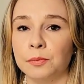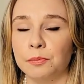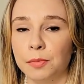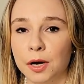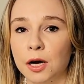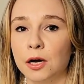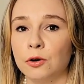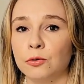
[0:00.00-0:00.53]

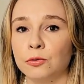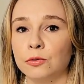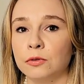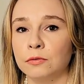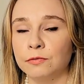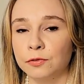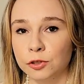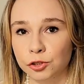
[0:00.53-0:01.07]

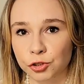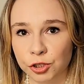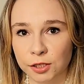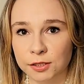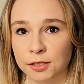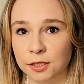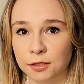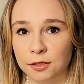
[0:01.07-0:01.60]
about
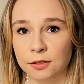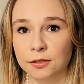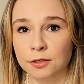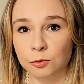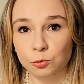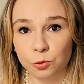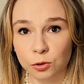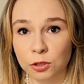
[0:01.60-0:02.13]

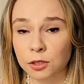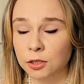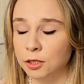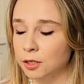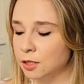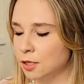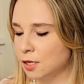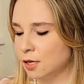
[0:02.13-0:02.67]
Francesca's work.